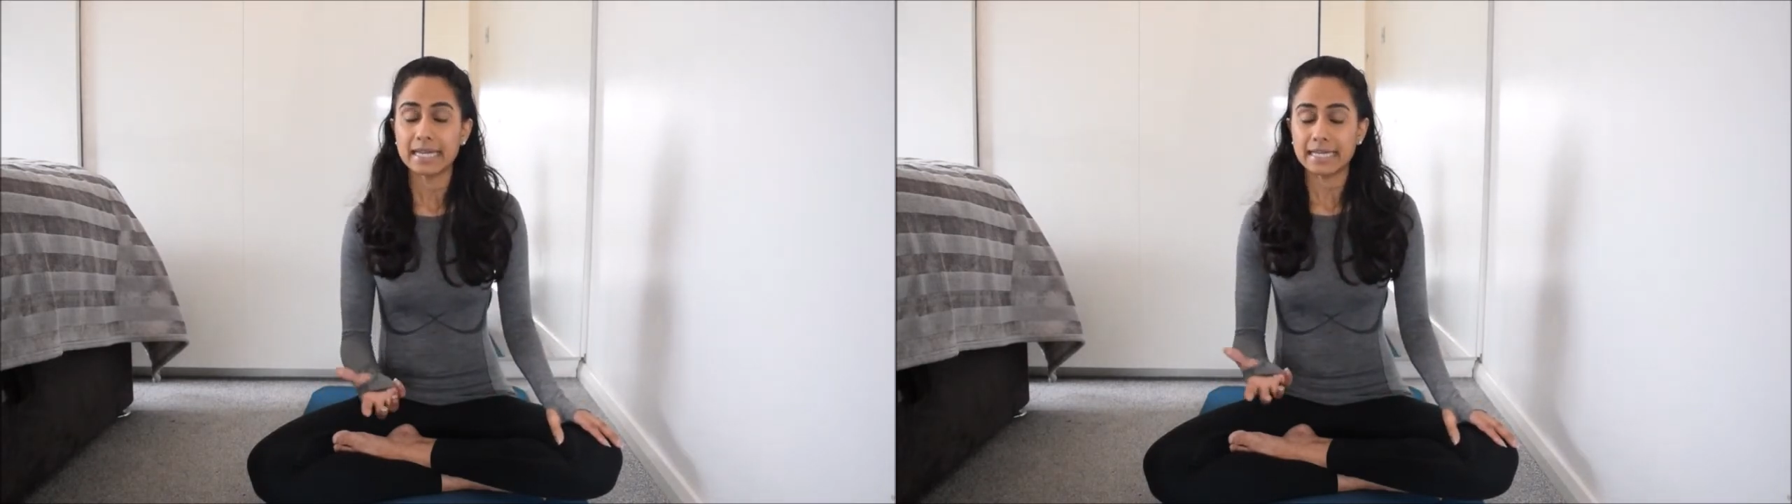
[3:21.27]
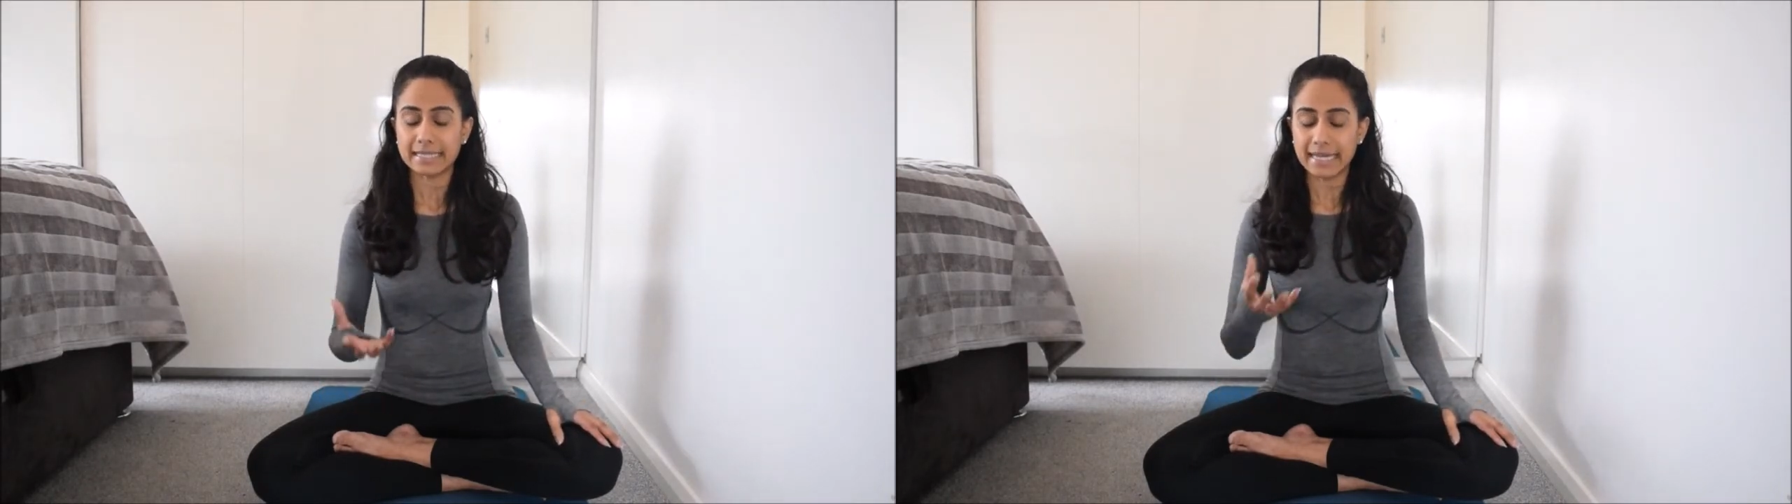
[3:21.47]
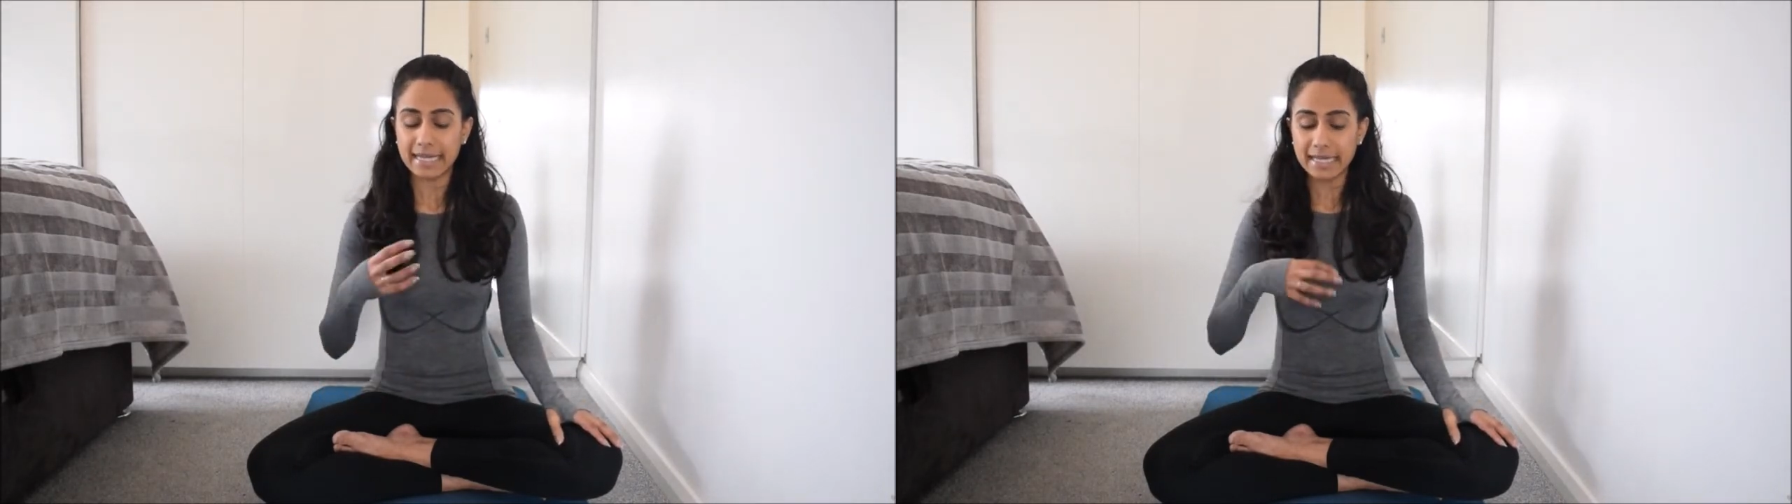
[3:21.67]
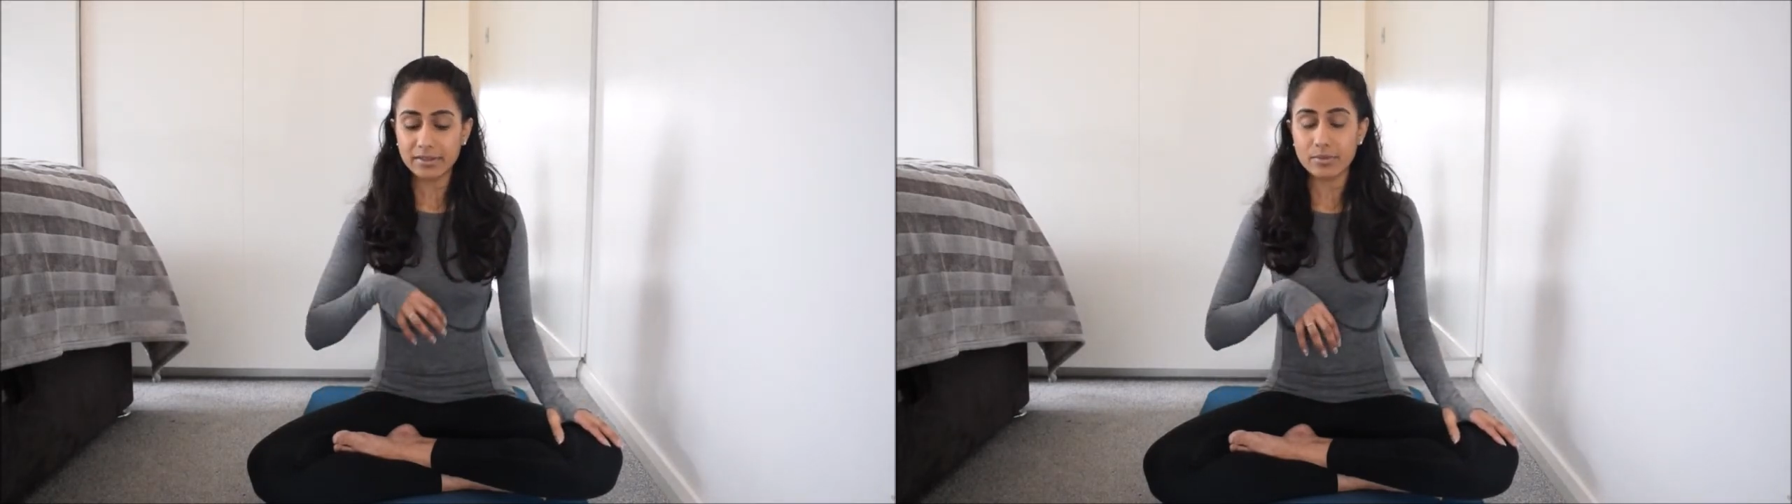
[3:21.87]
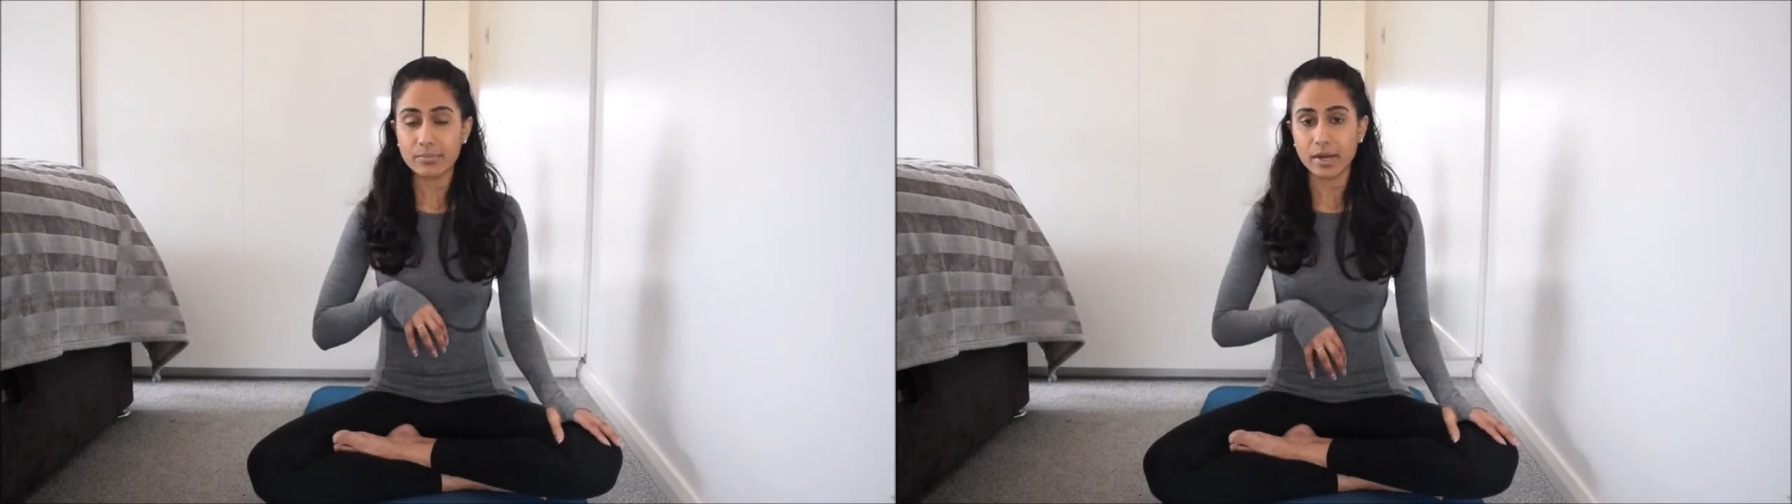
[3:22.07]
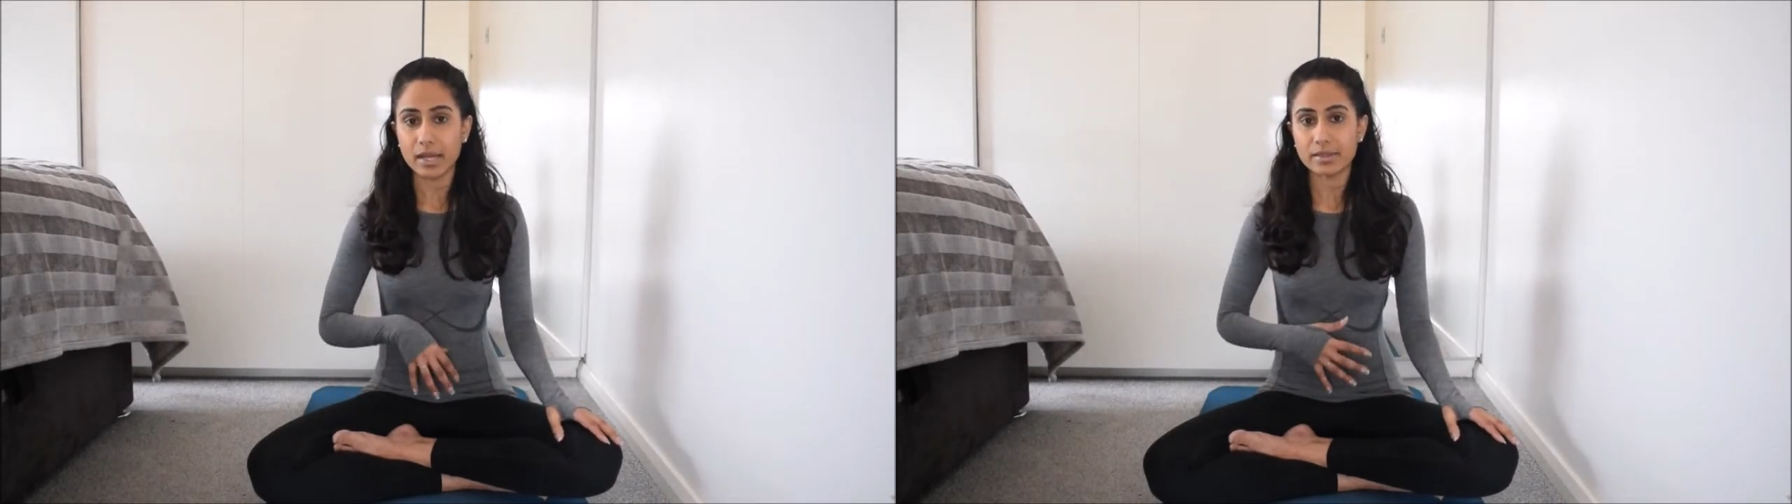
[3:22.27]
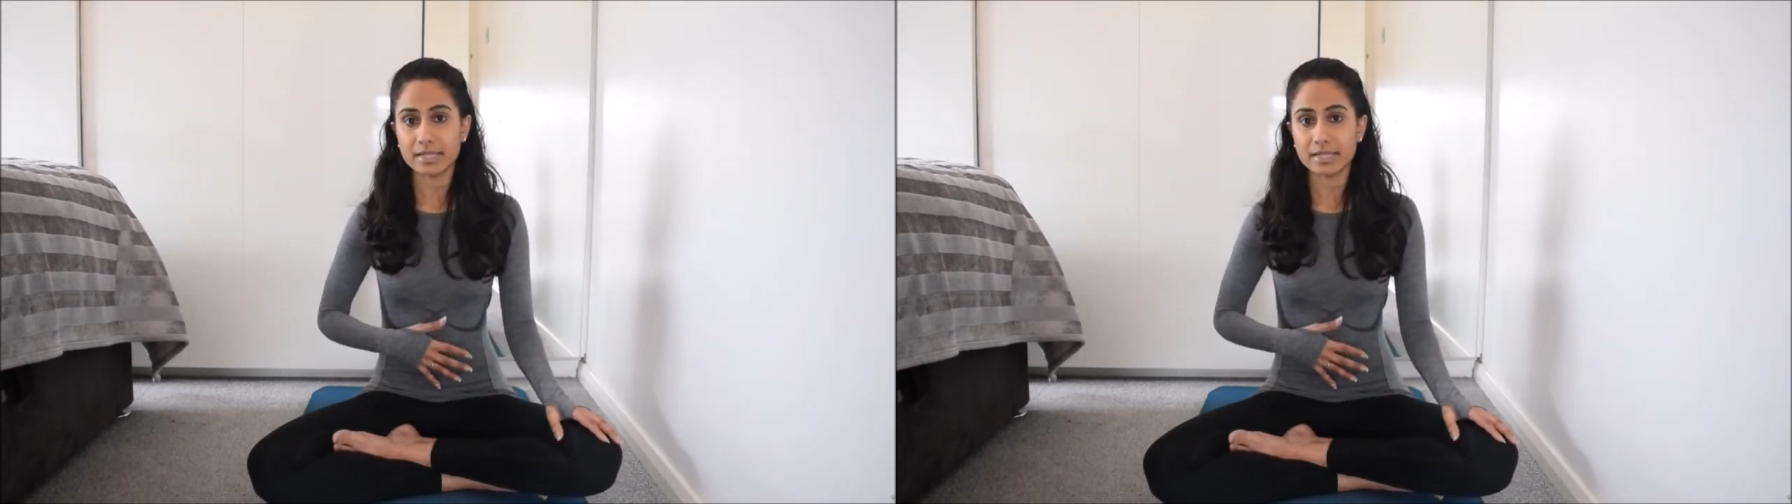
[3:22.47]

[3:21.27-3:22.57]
is taking the breath